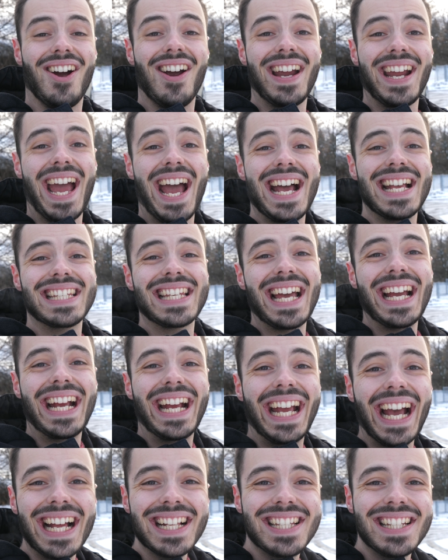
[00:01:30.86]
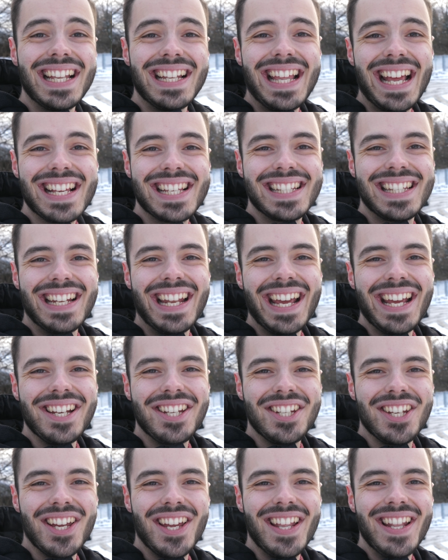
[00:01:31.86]
Alright guys, I got to the
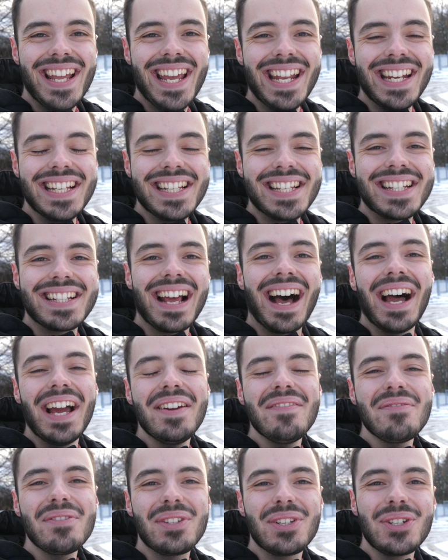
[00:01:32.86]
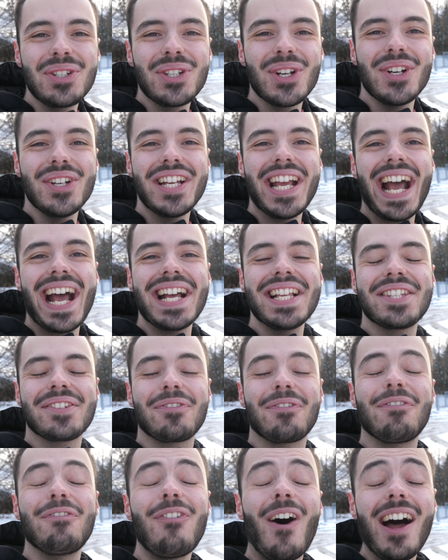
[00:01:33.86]
destination. It is time to show you guys
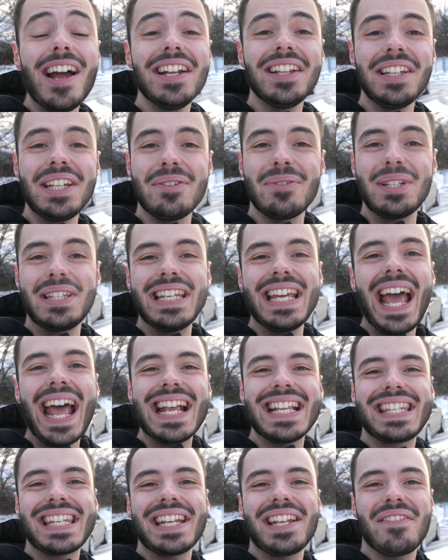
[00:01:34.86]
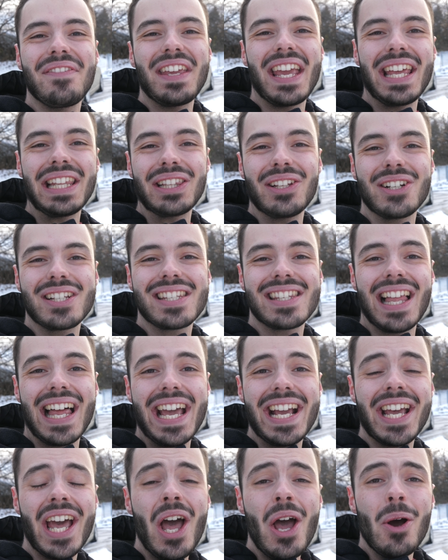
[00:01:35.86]
finally what the S80 V8 looks
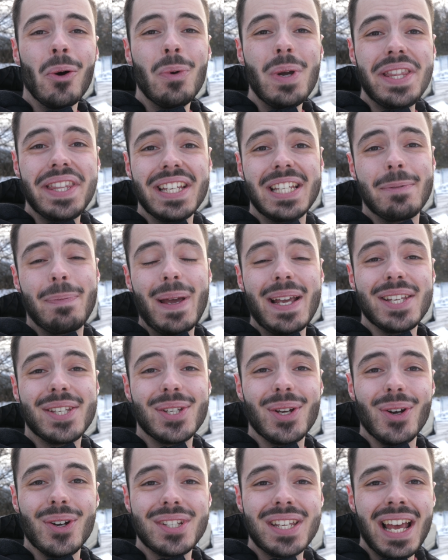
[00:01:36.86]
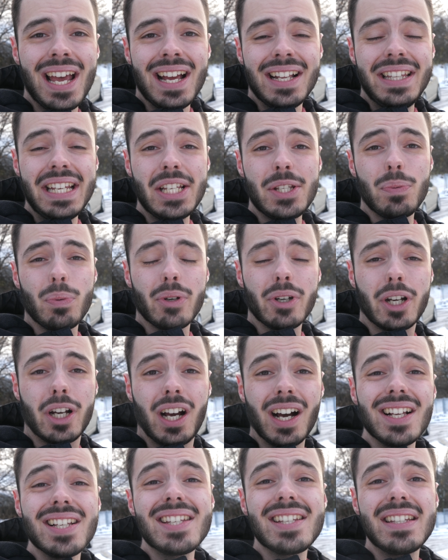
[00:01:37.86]
like with the spacers. These were
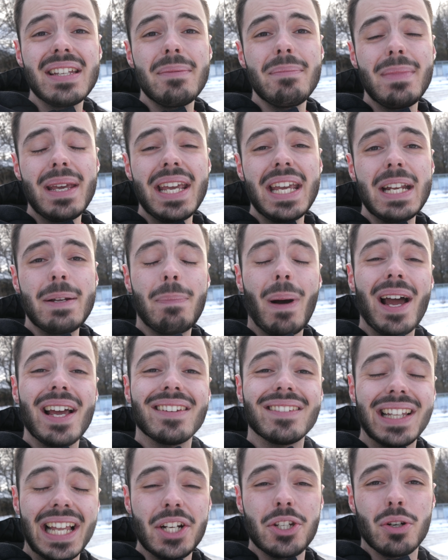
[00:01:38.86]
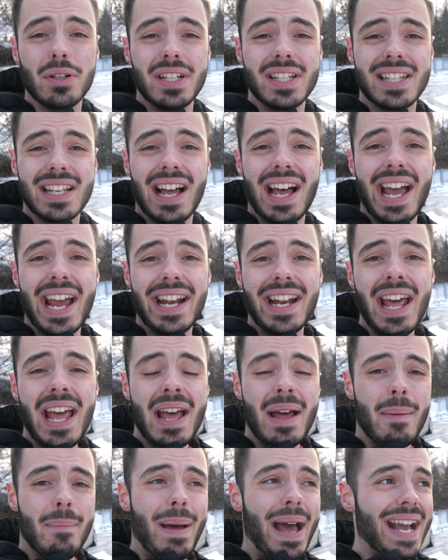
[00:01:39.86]
custom made by Ledger Design
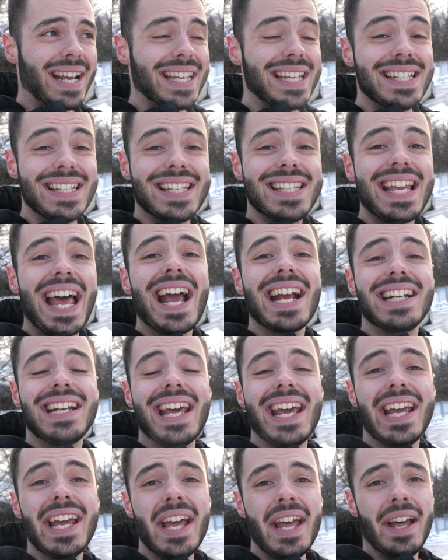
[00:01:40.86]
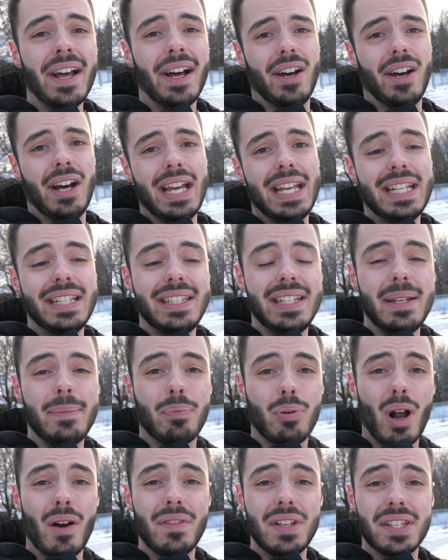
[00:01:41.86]
back in Saguenay in the
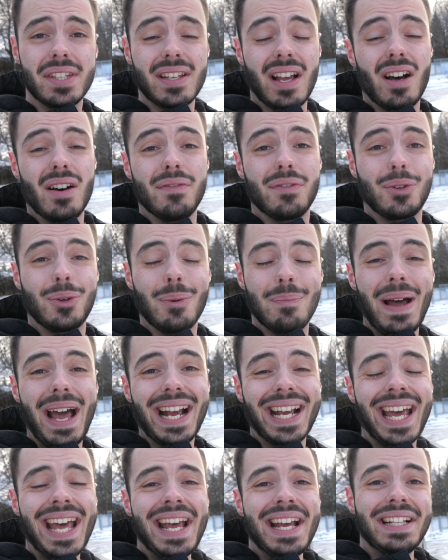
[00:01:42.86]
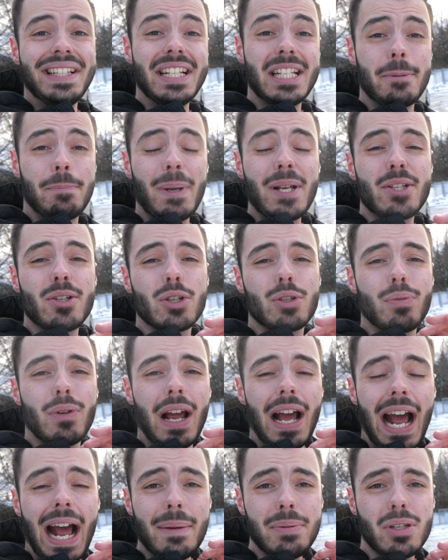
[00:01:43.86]
province of Quebec. These spacers
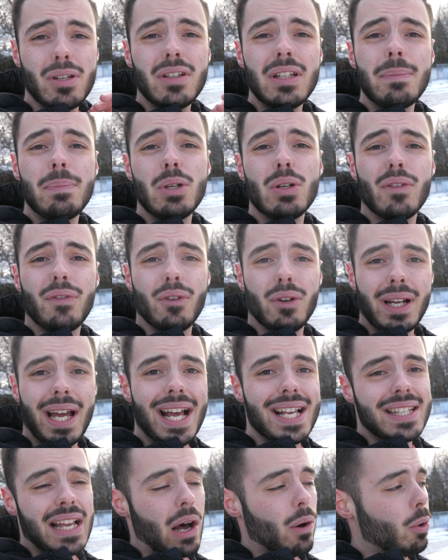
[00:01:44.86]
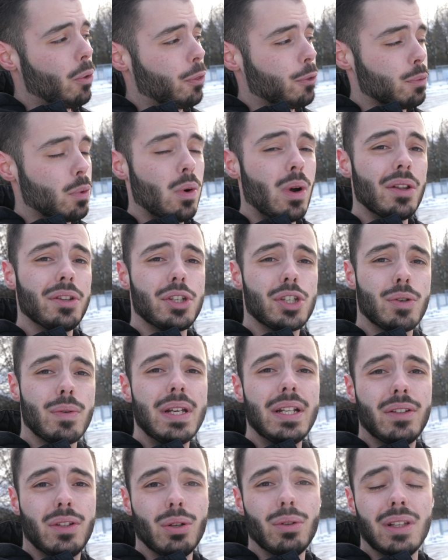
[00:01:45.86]
were absolutely beautiful, guys. I will throw on the
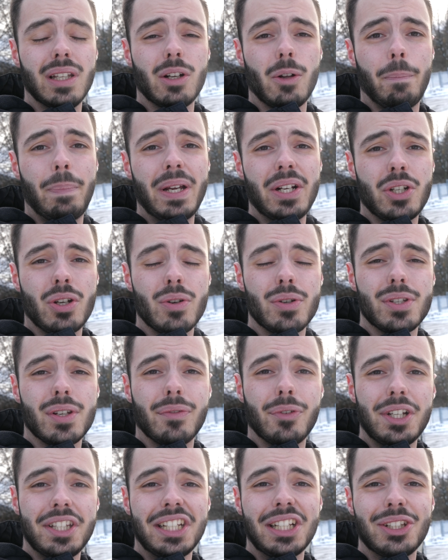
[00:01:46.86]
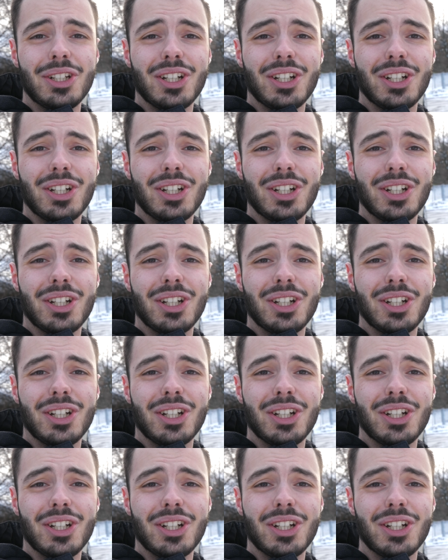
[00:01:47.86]
screen two little pictures of what they